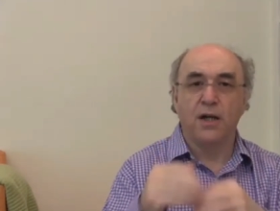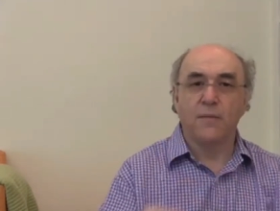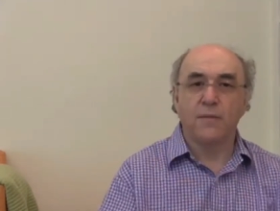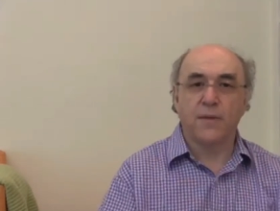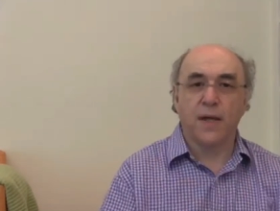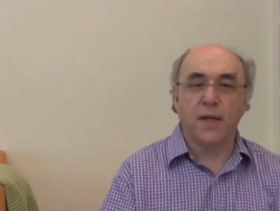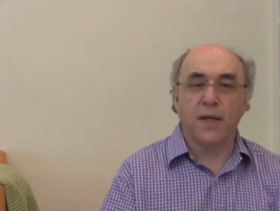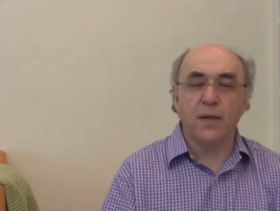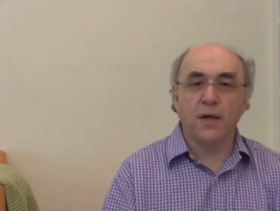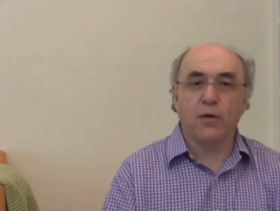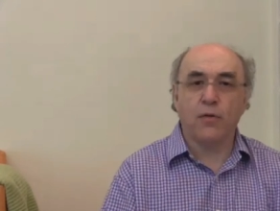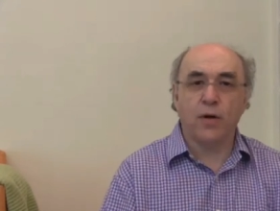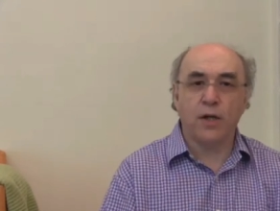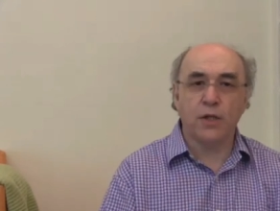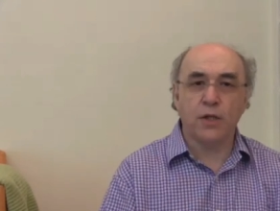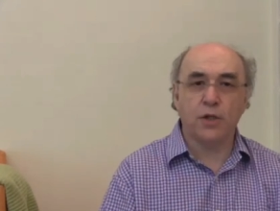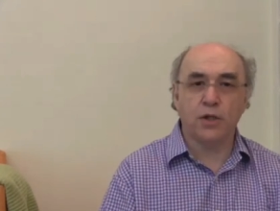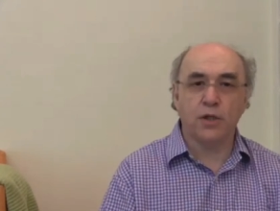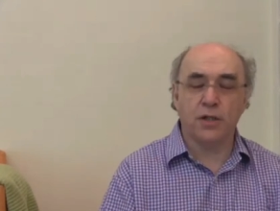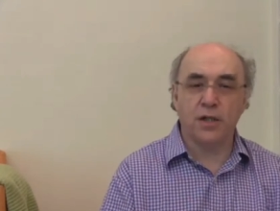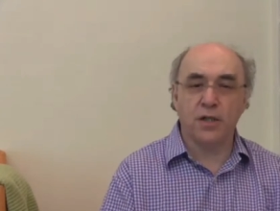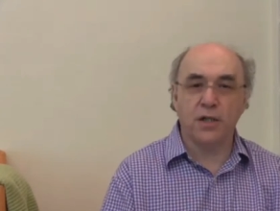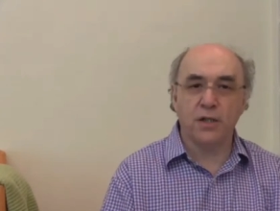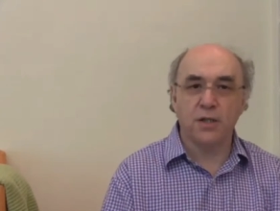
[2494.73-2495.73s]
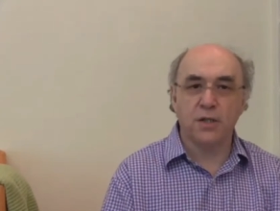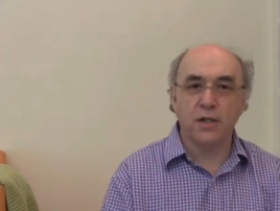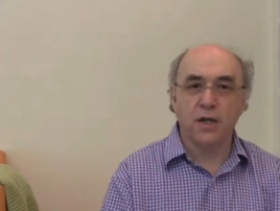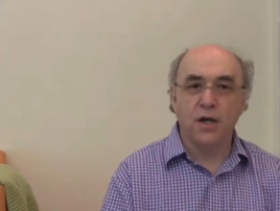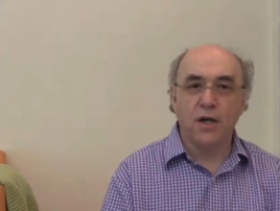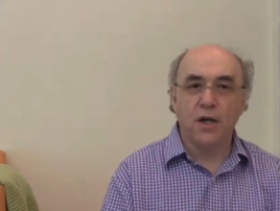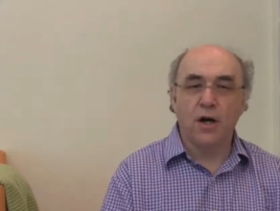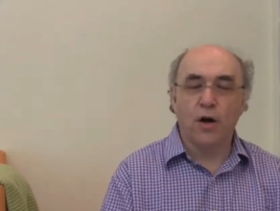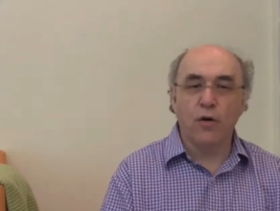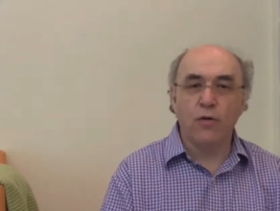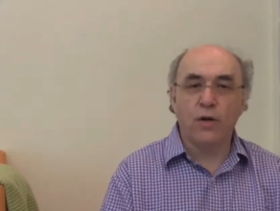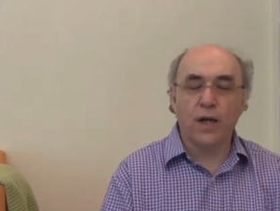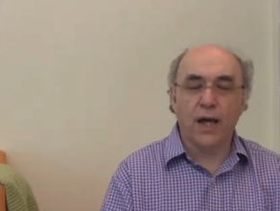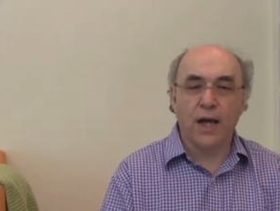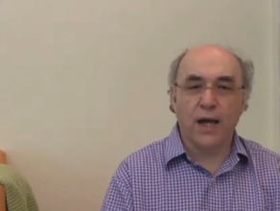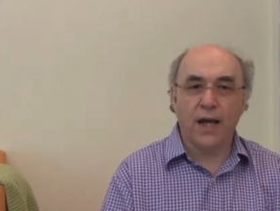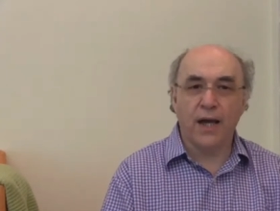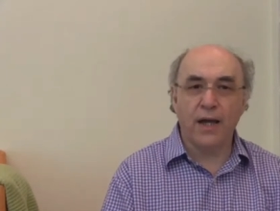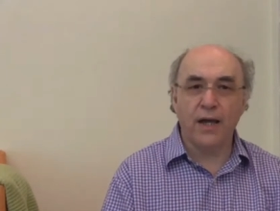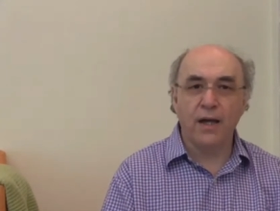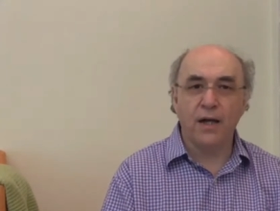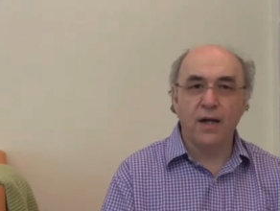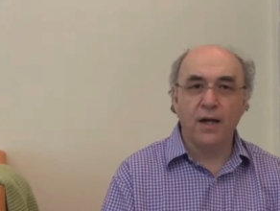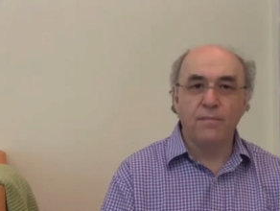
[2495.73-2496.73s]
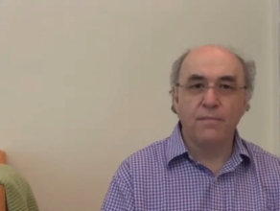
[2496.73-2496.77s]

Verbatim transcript: Then the question is, okay,